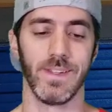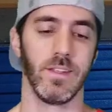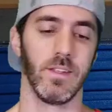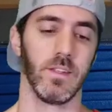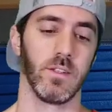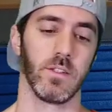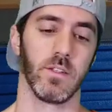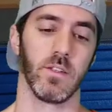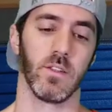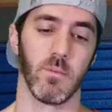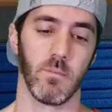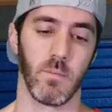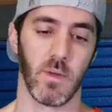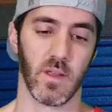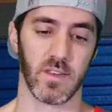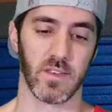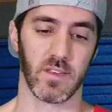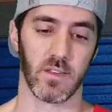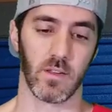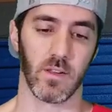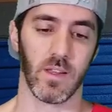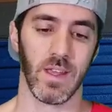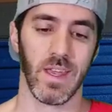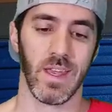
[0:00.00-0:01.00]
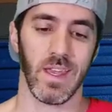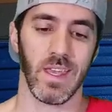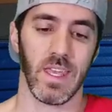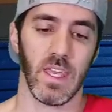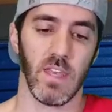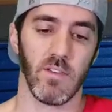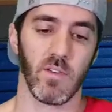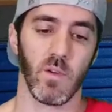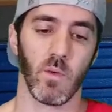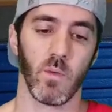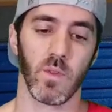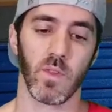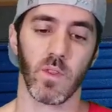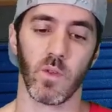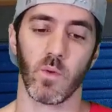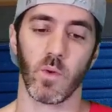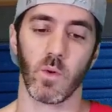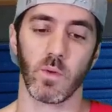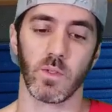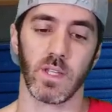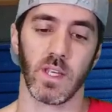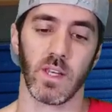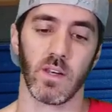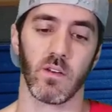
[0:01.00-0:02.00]
into the muscle. Even when the
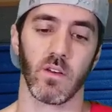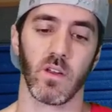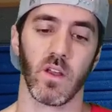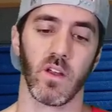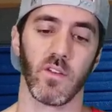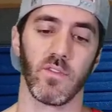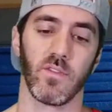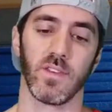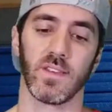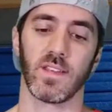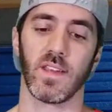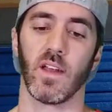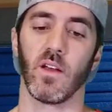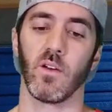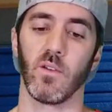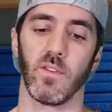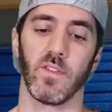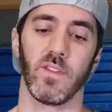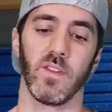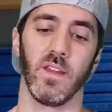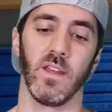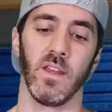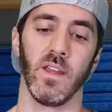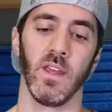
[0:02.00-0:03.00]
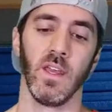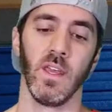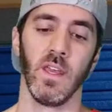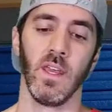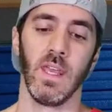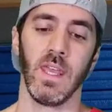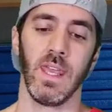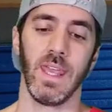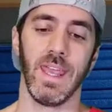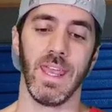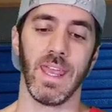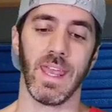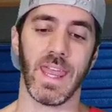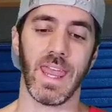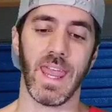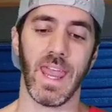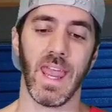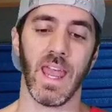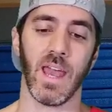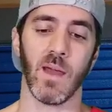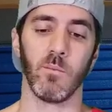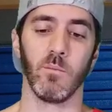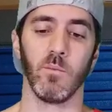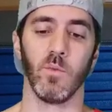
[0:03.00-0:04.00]
rotator cuff is healthy, you
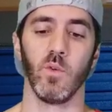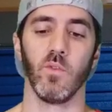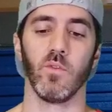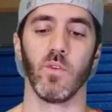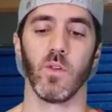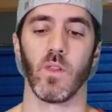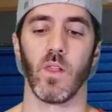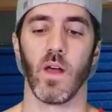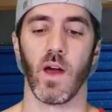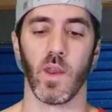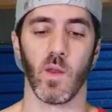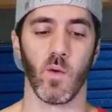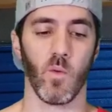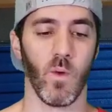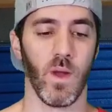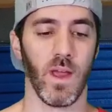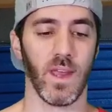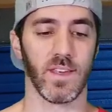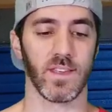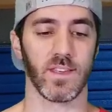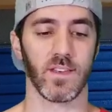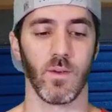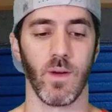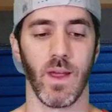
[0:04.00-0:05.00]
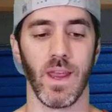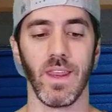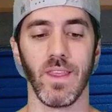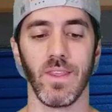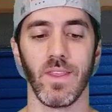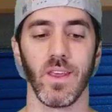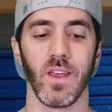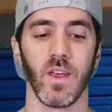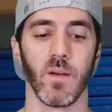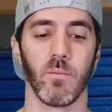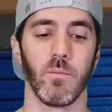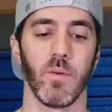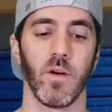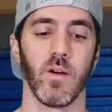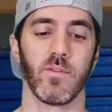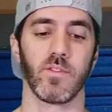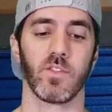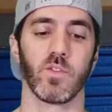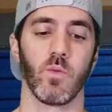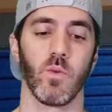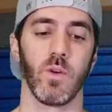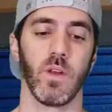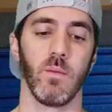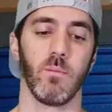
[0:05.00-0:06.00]
can't move a lot of weight. So anything above
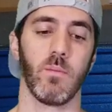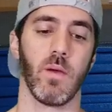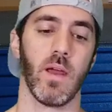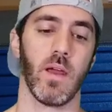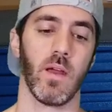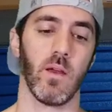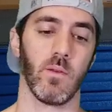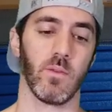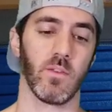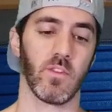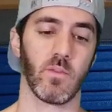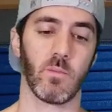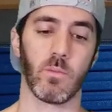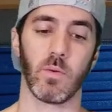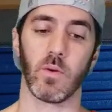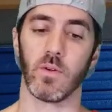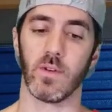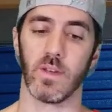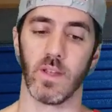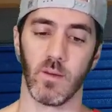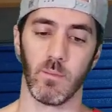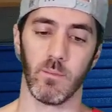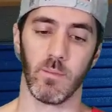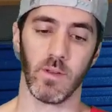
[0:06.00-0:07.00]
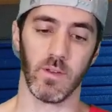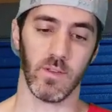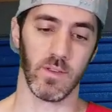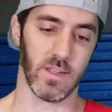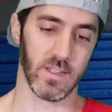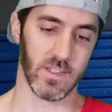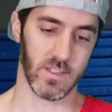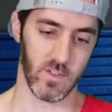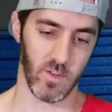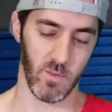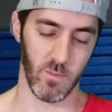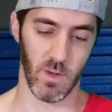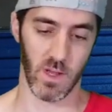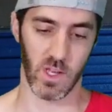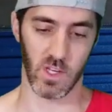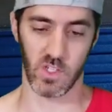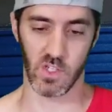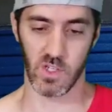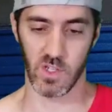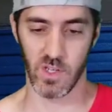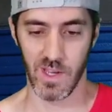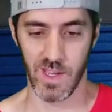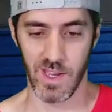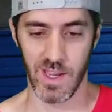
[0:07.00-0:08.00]
20 pounds per dumbbell is too
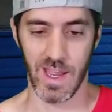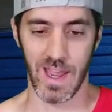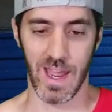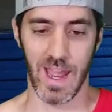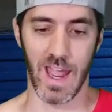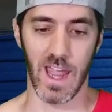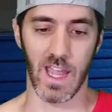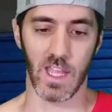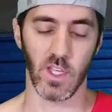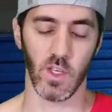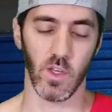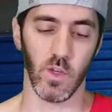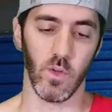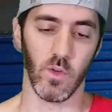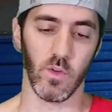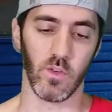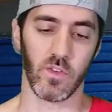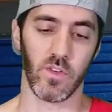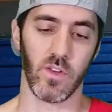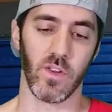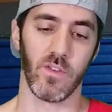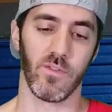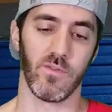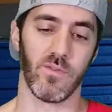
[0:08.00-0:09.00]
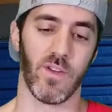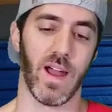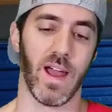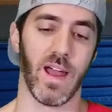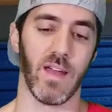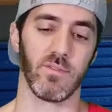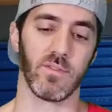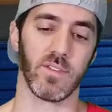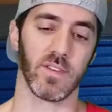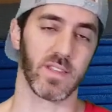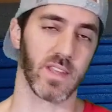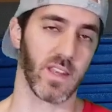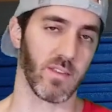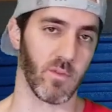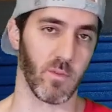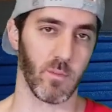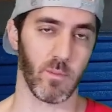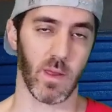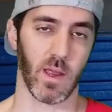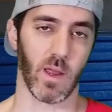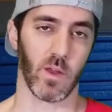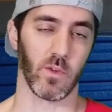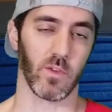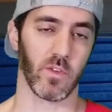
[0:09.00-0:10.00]
much. I use 5 to 7
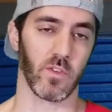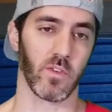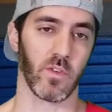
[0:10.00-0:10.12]
pounds